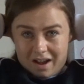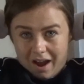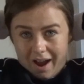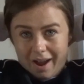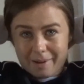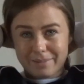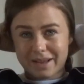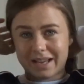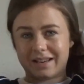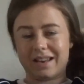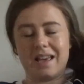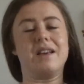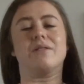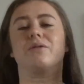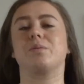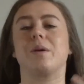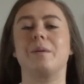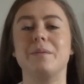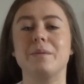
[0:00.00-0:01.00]
I mean, it
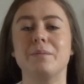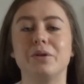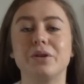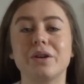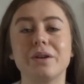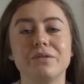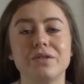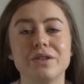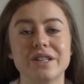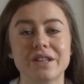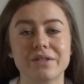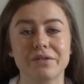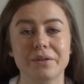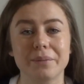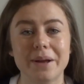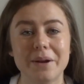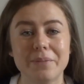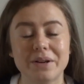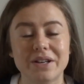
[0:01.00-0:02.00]
was probably more confusing for
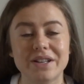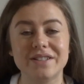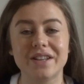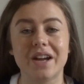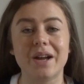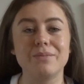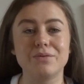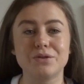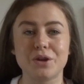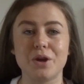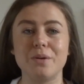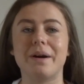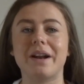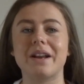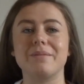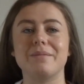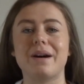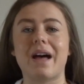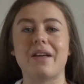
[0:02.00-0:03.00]
me because I'm so
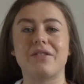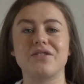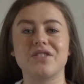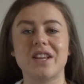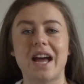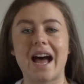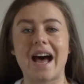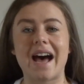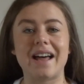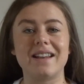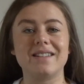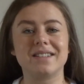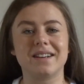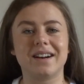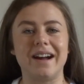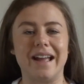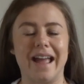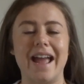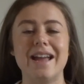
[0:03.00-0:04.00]
bad at maths and
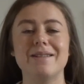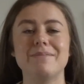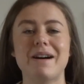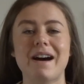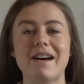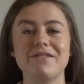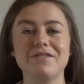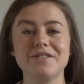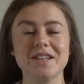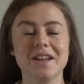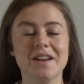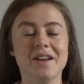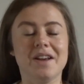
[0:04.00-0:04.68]
I hate maths,